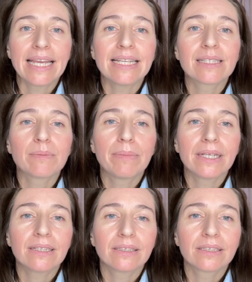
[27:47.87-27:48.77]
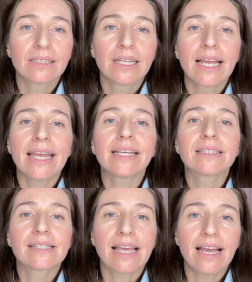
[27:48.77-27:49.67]
is built
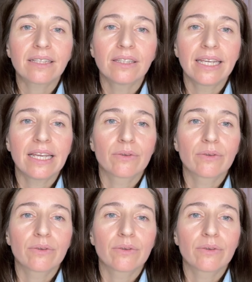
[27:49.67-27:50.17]
exactly